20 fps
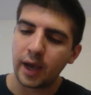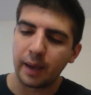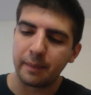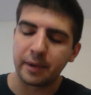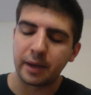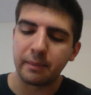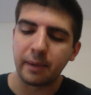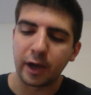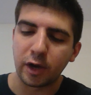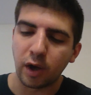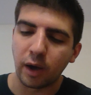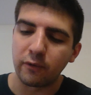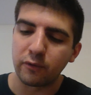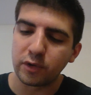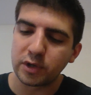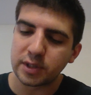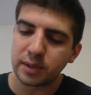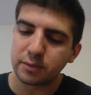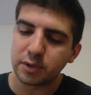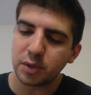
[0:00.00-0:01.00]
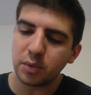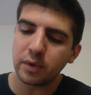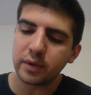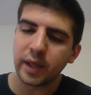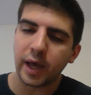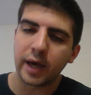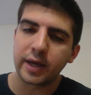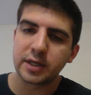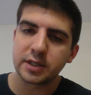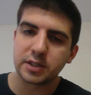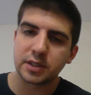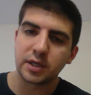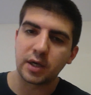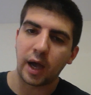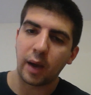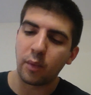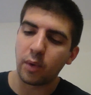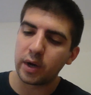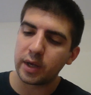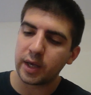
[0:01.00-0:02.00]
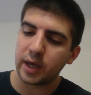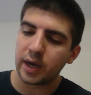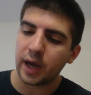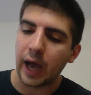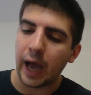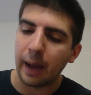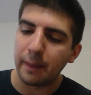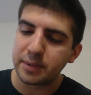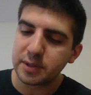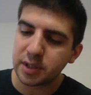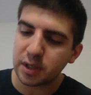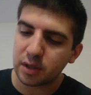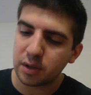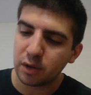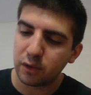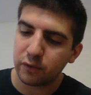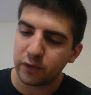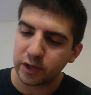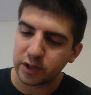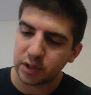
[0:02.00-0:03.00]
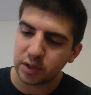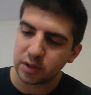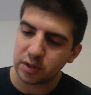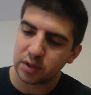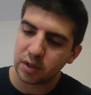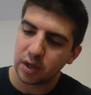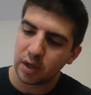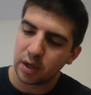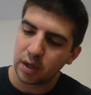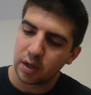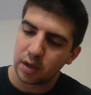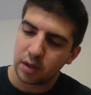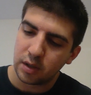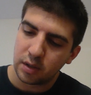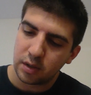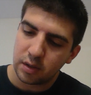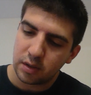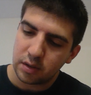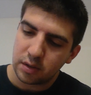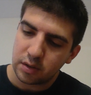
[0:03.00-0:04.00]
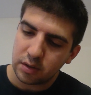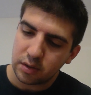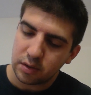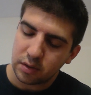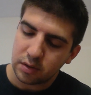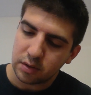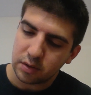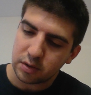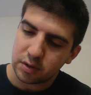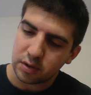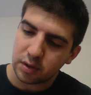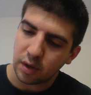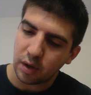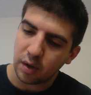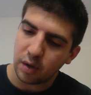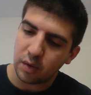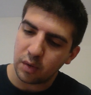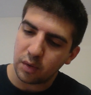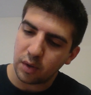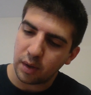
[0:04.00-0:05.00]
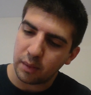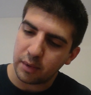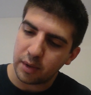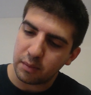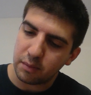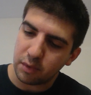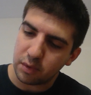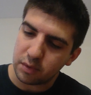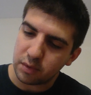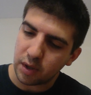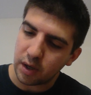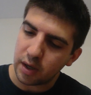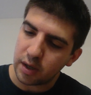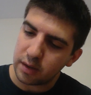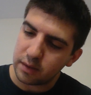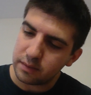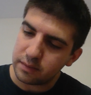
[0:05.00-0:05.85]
Again, the reason I'm doing that is I want to get opposite coefficients. So I'm going to multiply.